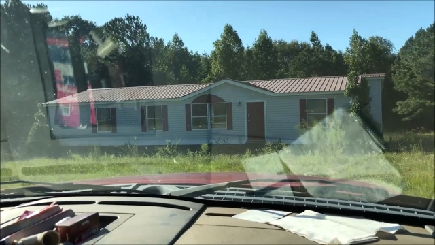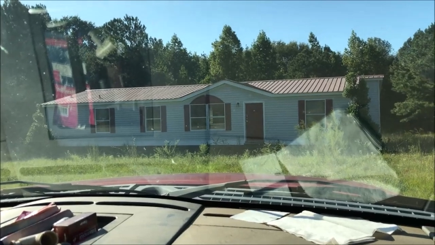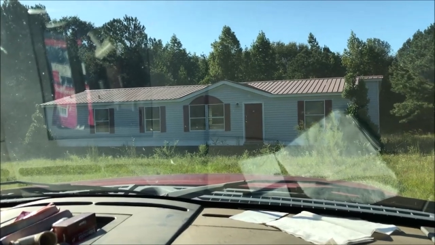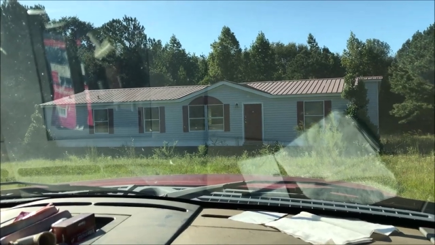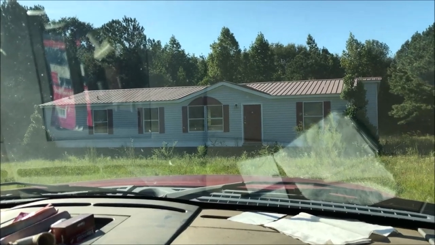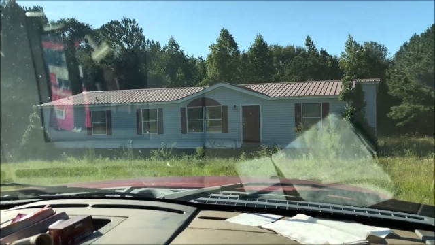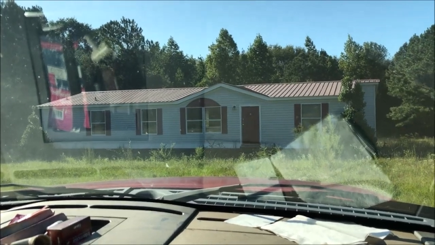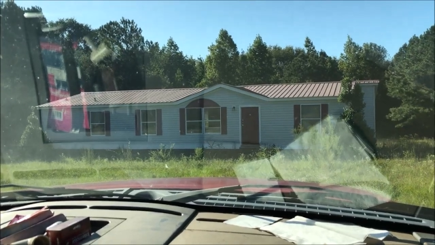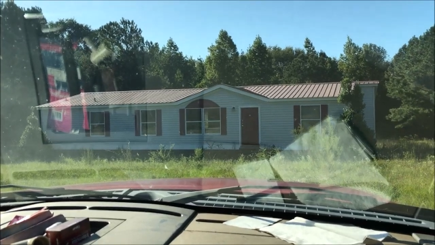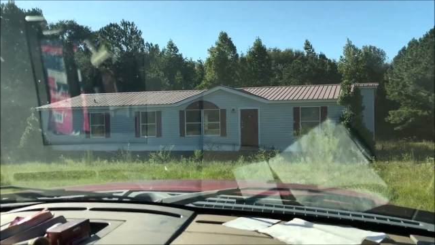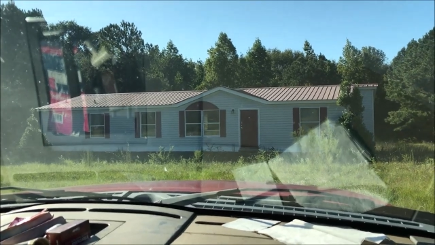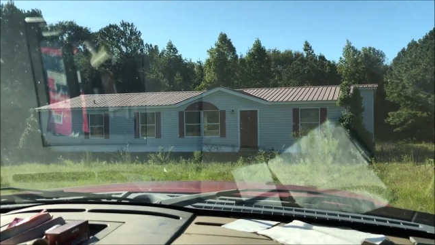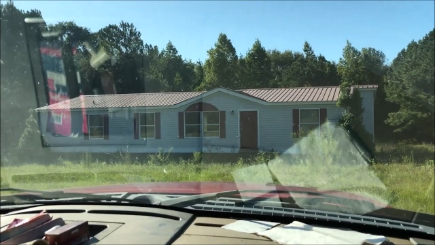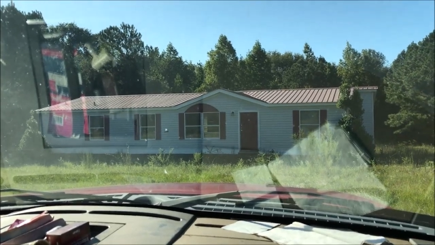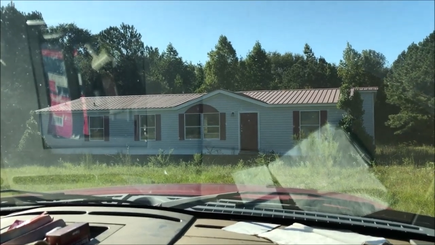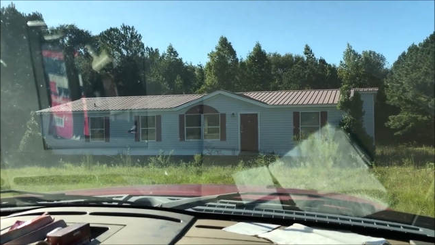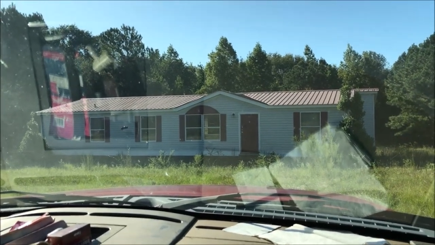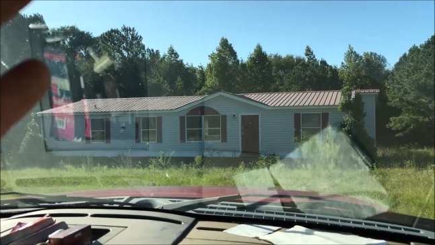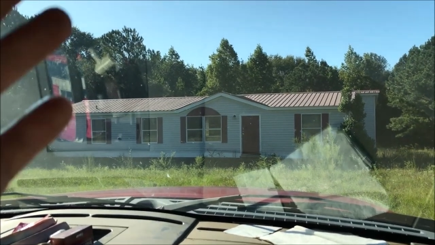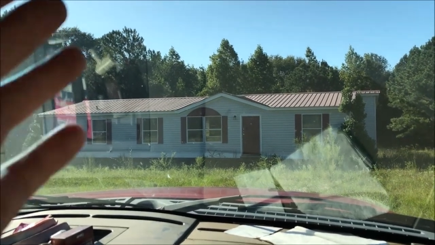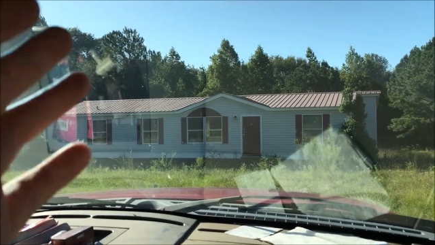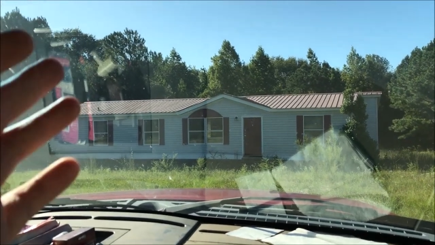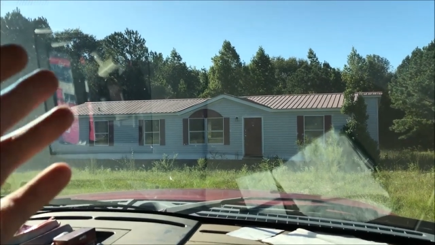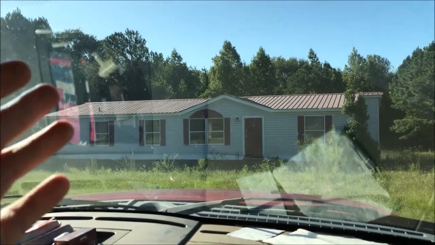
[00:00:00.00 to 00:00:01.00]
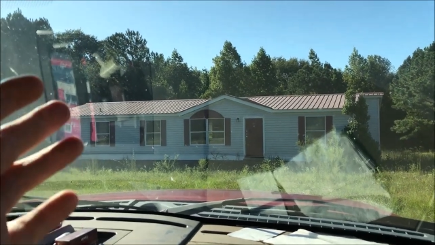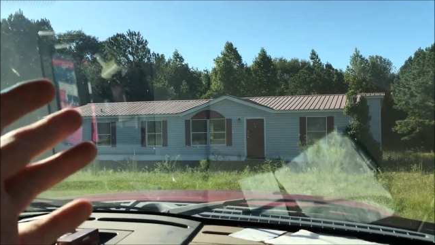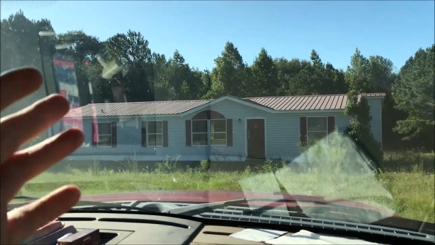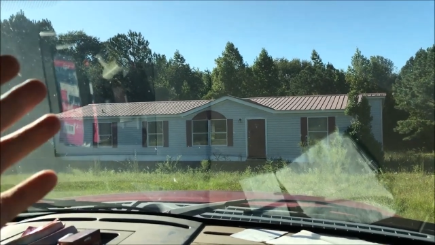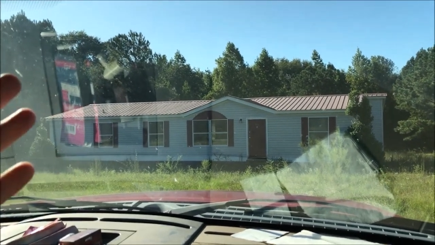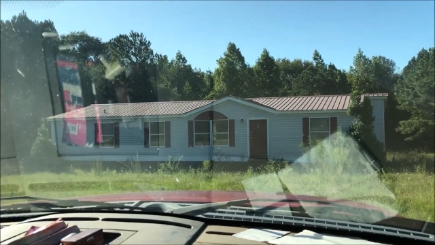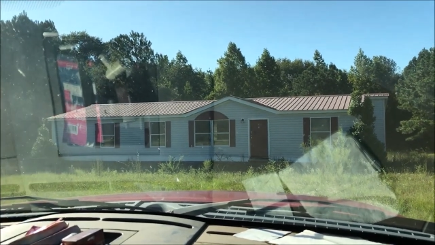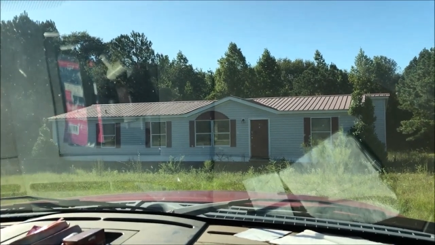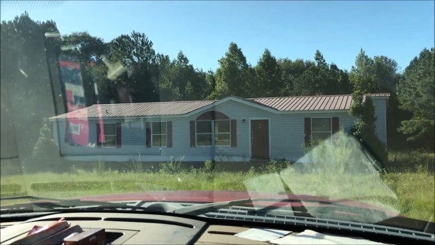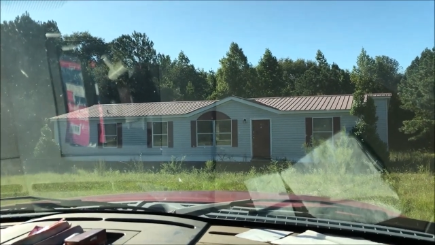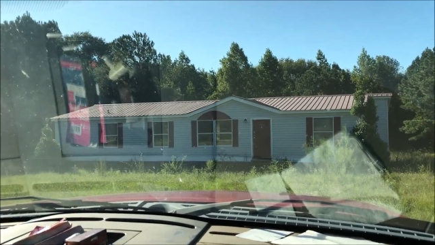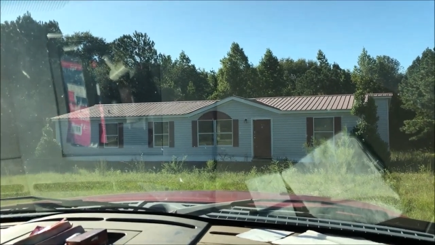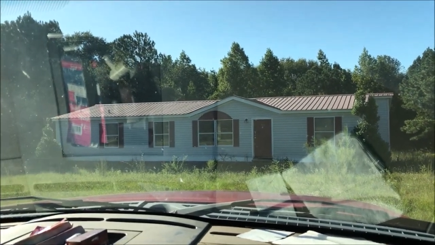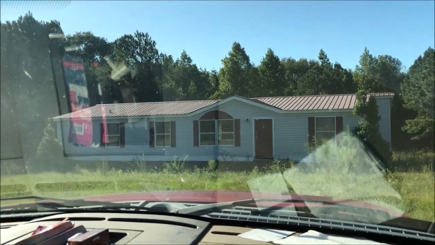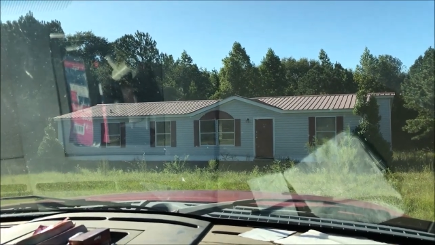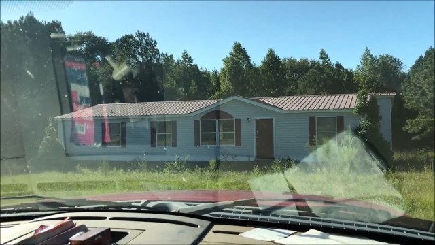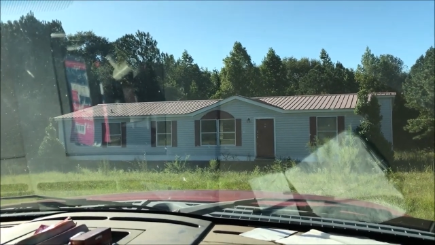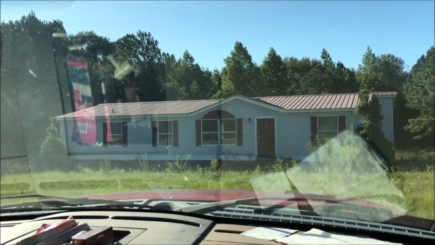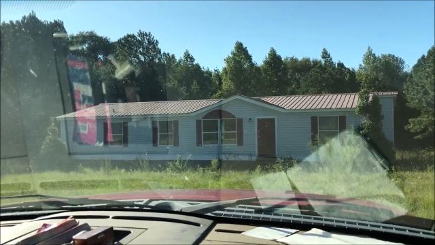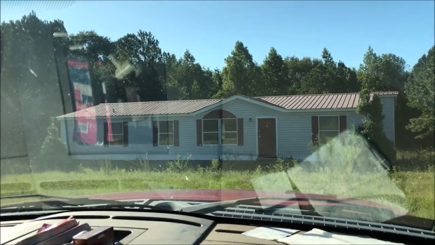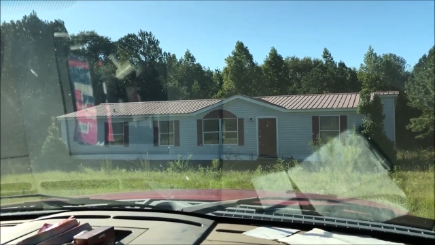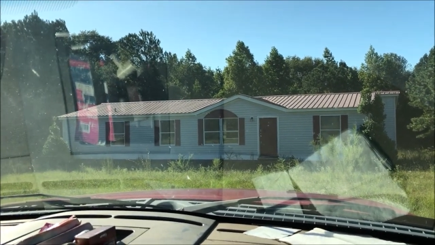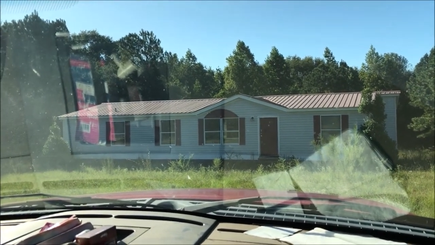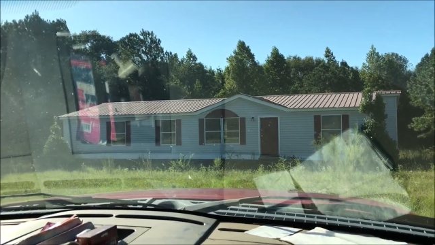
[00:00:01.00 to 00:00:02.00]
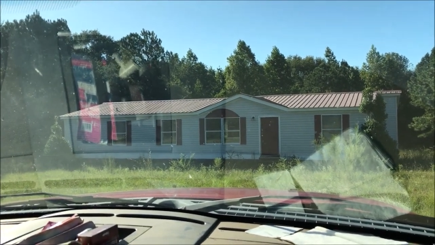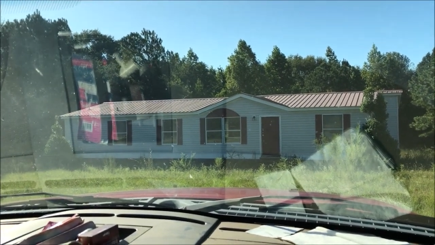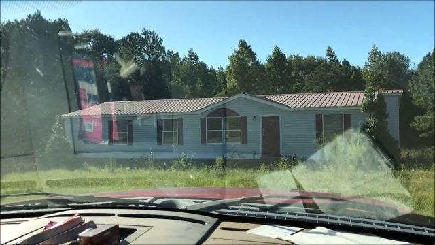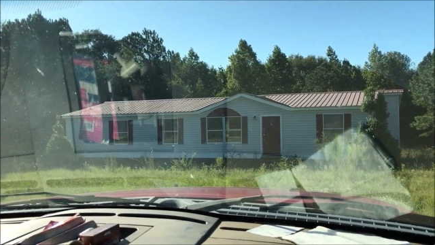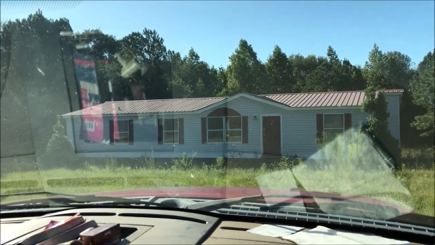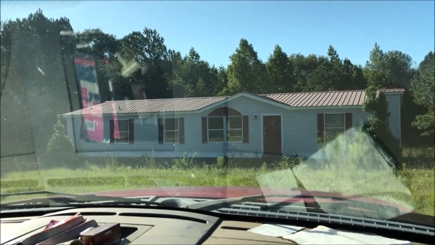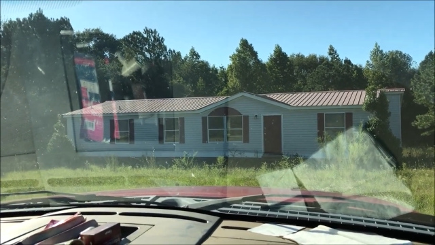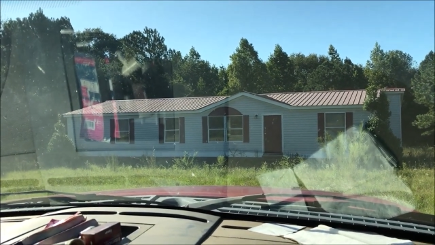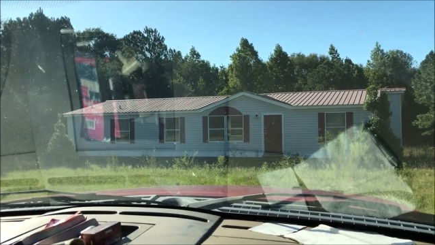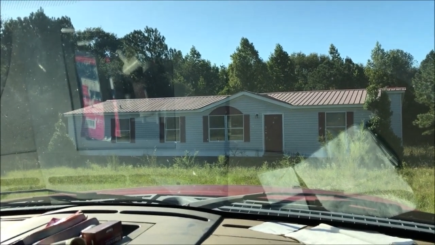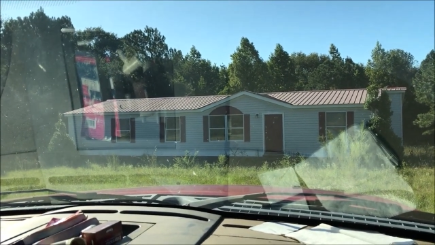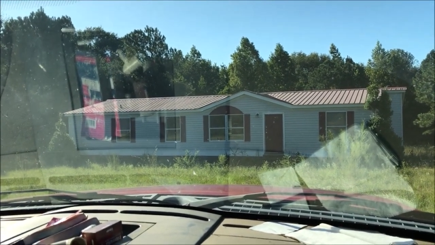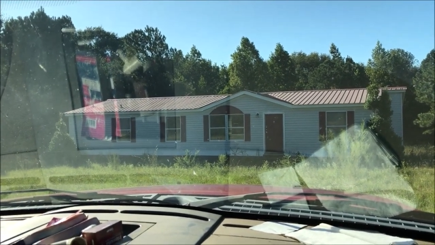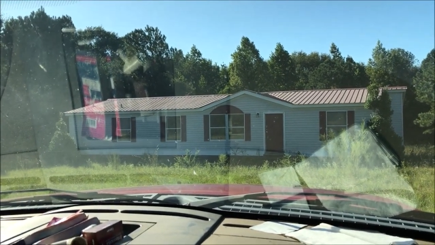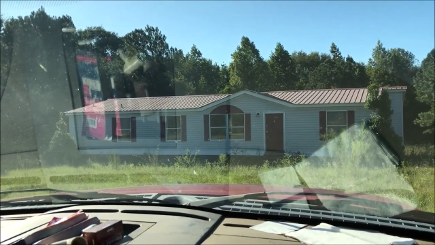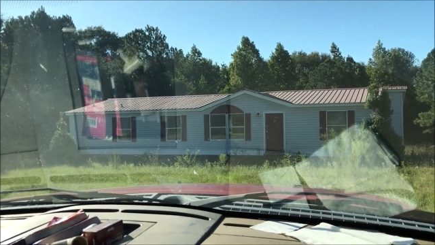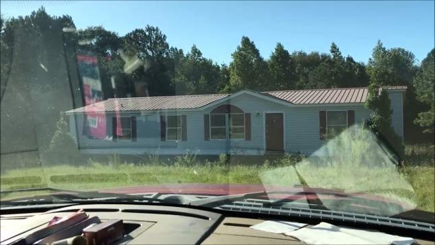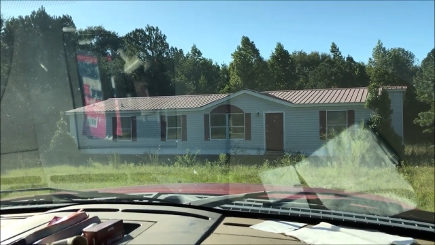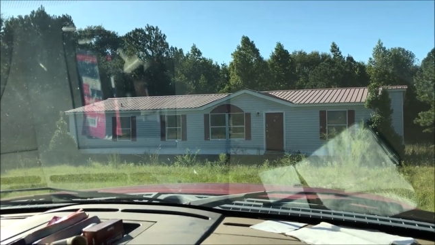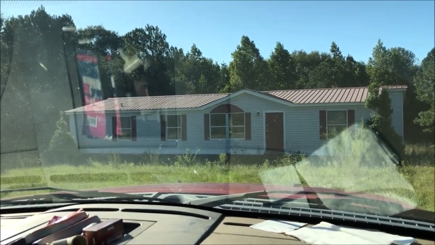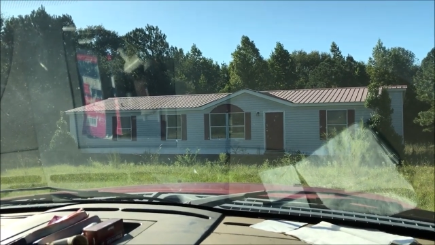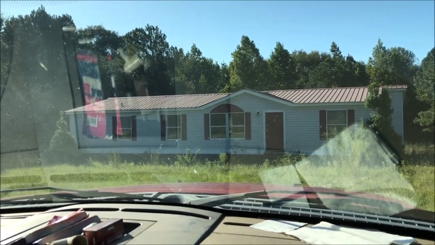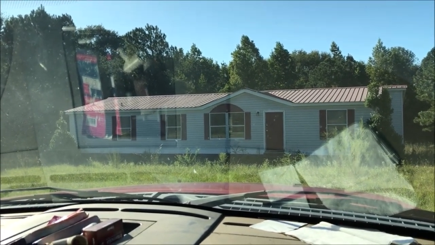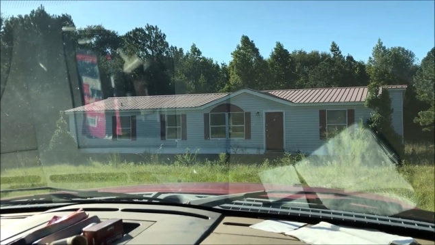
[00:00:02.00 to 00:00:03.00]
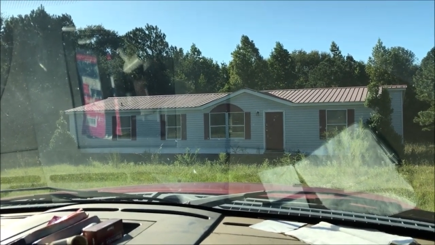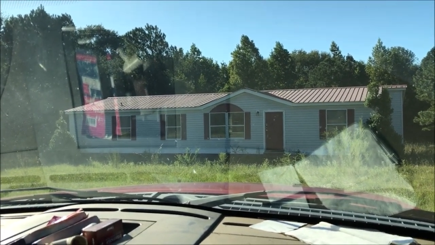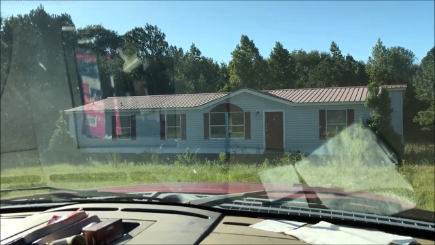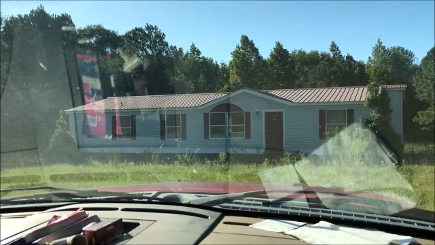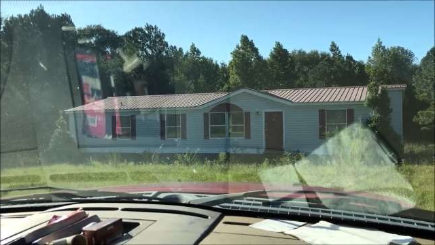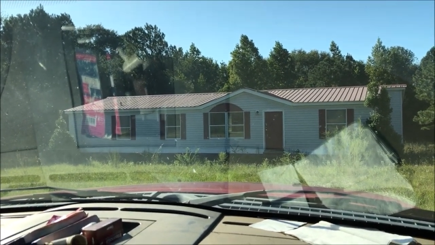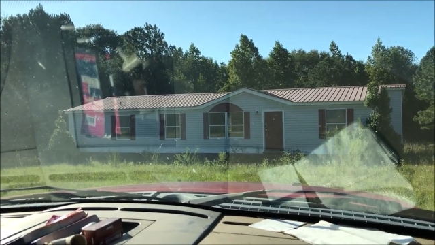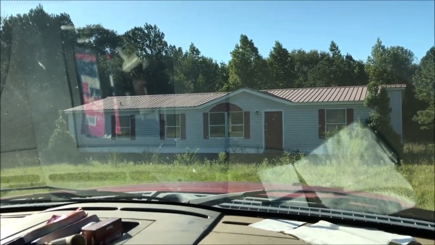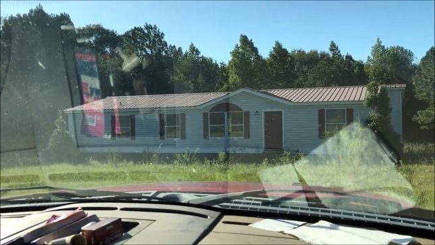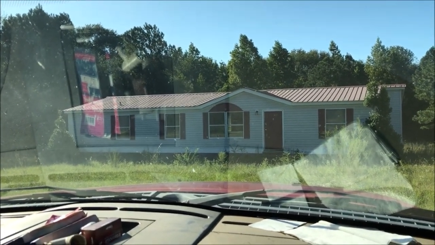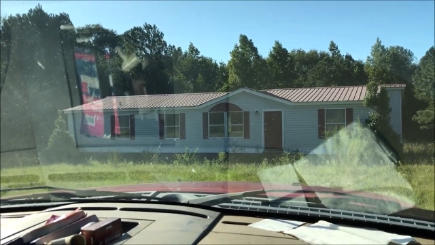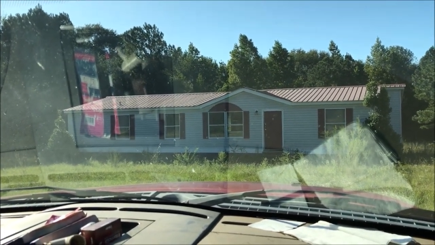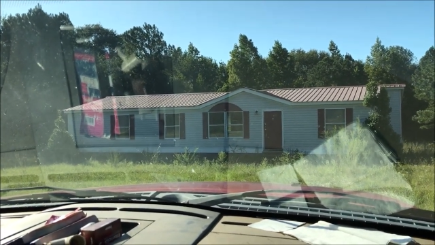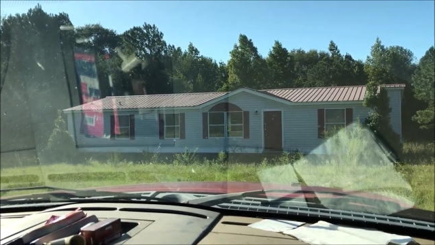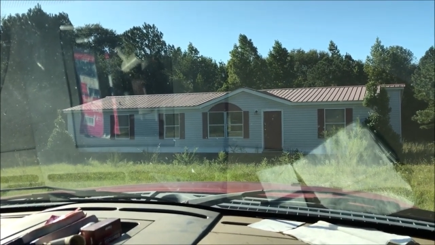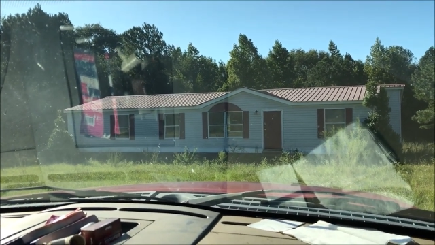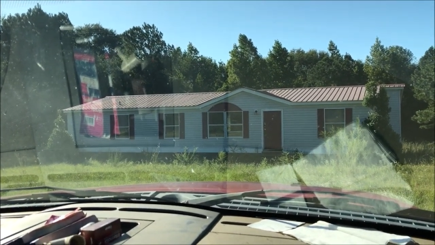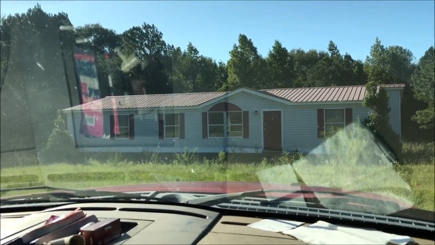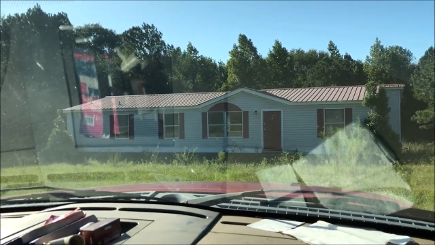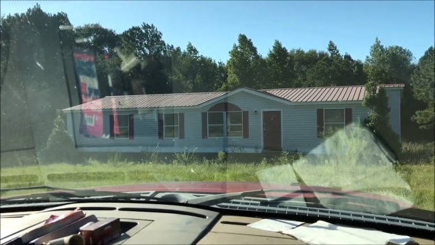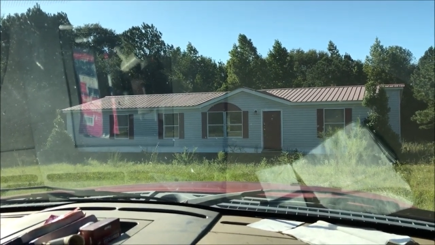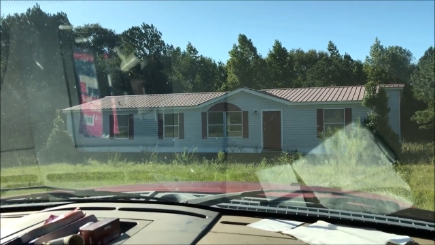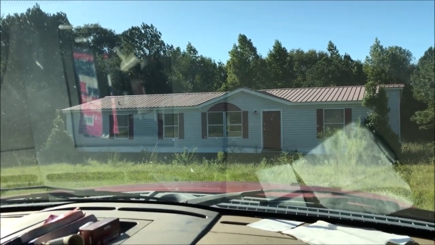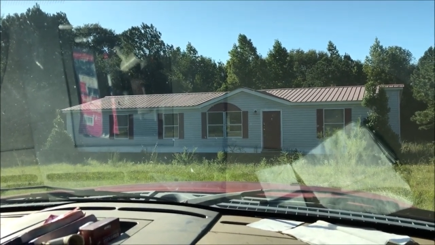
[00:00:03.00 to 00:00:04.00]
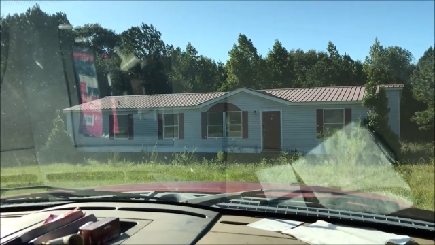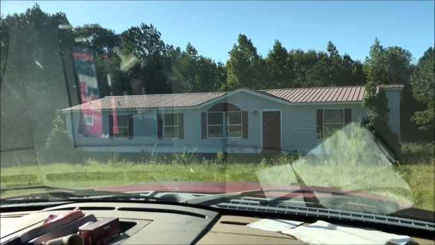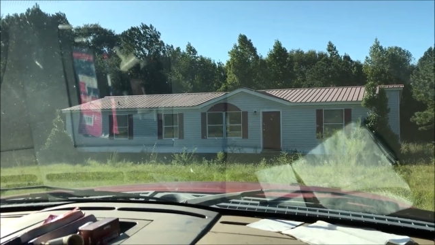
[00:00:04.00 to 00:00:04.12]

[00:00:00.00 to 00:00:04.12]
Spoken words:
No face is visible, so there are no lips to read.